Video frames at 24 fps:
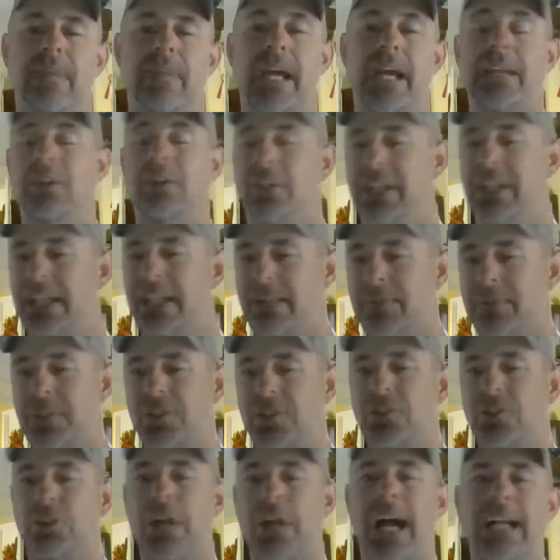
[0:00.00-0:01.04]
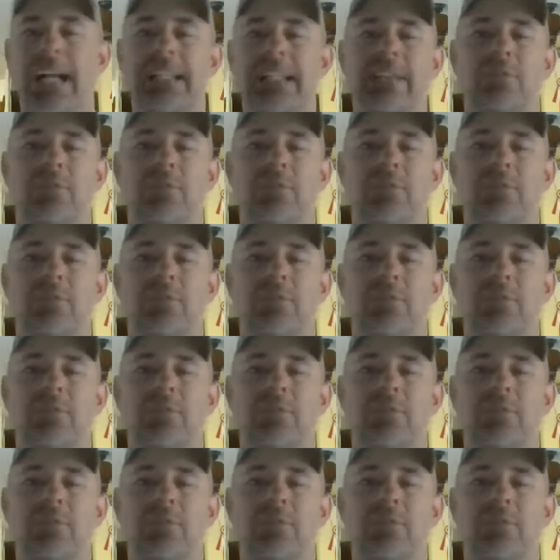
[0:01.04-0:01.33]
I know that comes as a shock to